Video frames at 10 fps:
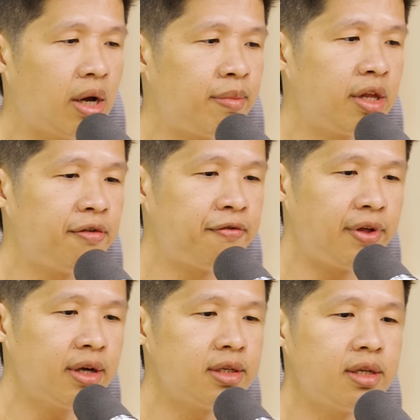I mean, if
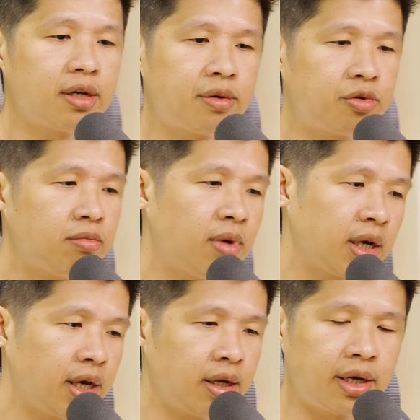that's it, the crypto
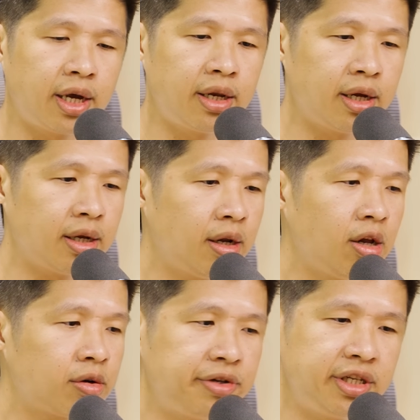market, again, there are a
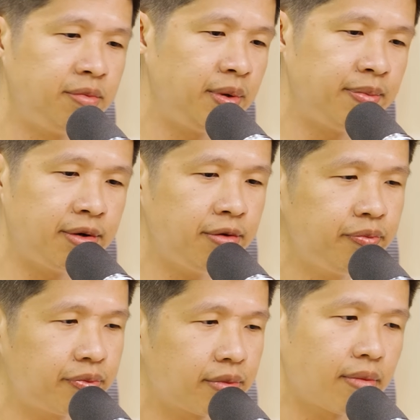lot of crazy people
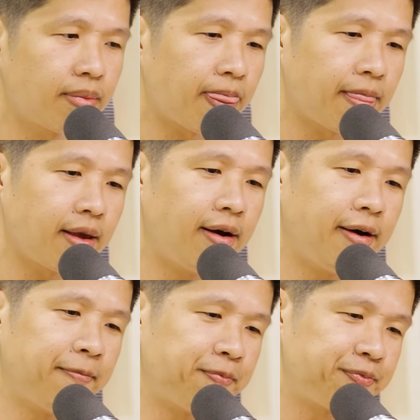
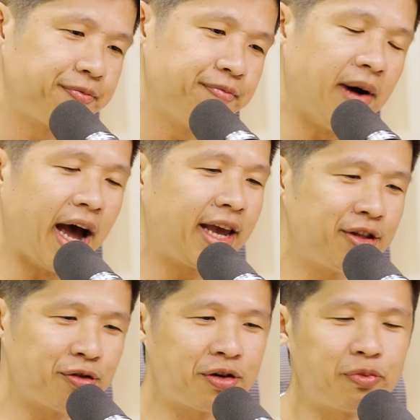buying
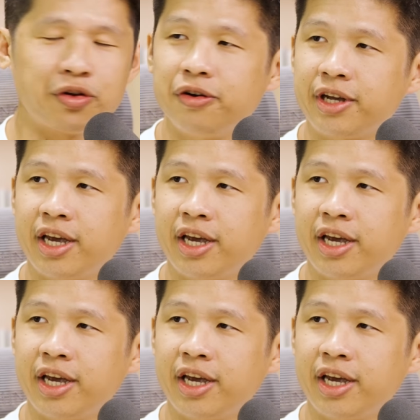into crypto again.